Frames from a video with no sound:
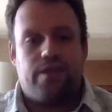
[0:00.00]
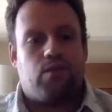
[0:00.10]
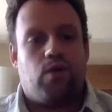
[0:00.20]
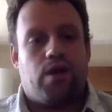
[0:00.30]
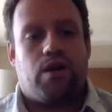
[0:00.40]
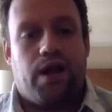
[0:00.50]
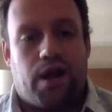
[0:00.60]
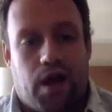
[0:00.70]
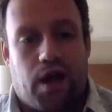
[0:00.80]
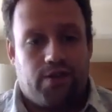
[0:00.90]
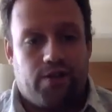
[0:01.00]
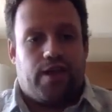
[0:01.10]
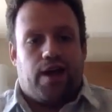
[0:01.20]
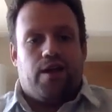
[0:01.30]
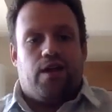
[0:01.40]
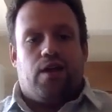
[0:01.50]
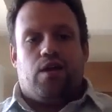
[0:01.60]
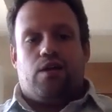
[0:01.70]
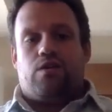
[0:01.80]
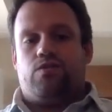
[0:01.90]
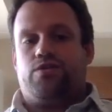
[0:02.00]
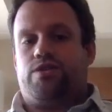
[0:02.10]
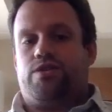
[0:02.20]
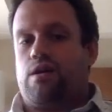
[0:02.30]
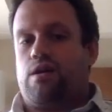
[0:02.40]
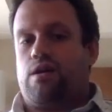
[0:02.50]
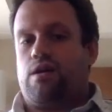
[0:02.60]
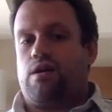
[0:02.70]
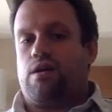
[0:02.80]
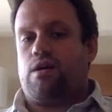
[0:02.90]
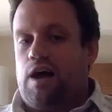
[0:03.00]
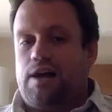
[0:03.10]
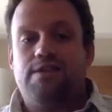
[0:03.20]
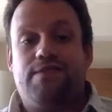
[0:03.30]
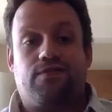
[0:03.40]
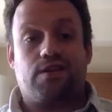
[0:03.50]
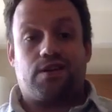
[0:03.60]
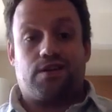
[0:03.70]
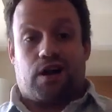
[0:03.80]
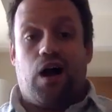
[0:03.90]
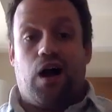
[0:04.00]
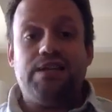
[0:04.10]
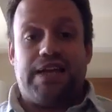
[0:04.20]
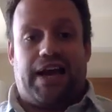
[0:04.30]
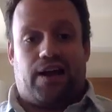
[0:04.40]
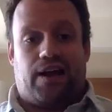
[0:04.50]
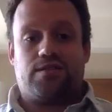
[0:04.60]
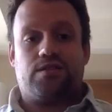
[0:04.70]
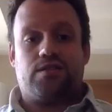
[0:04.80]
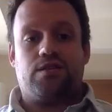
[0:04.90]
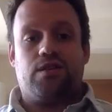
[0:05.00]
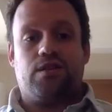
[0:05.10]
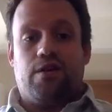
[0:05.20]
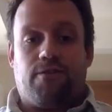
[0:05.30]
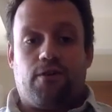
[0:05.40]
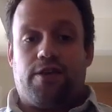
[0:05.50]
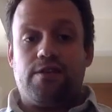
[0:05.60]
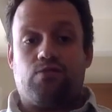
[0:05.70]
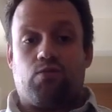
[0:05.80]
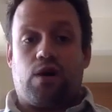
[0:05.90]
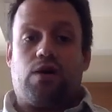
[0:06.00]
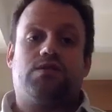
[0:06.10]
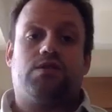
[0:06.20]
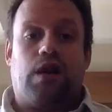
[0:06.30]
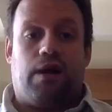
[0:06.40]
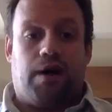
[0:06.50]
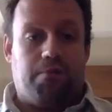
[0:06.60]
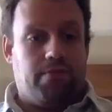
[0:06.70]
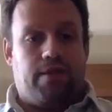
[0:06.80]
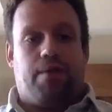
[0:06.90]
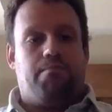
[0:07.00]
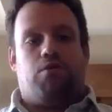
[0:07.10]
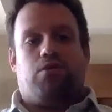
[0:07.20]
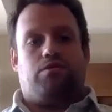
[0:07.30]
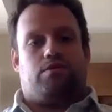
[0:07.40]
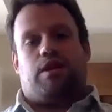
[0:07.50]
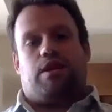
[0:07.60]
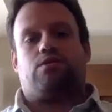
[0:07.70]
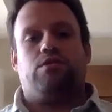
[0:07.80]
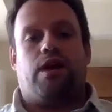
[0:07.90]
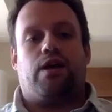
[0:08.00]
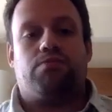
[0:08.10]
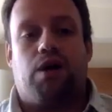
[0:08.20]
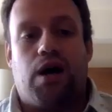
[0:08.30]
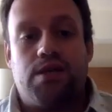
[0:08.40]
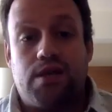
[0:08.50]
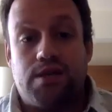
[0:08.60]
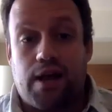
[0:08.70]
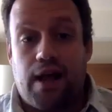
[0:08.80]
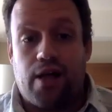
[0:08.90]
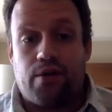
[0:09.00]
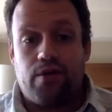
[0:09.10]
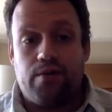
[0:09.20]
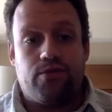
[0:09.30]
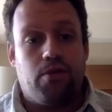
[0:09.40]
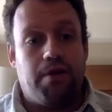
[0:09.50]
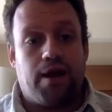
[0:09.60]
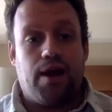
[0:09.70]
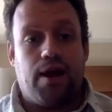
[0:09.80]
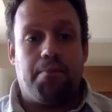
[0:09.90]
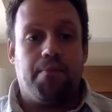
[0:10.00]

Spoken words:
what you're hitting on is that there are lots of different contexts for these words to come up that most natural language processing algorithms don't pick up.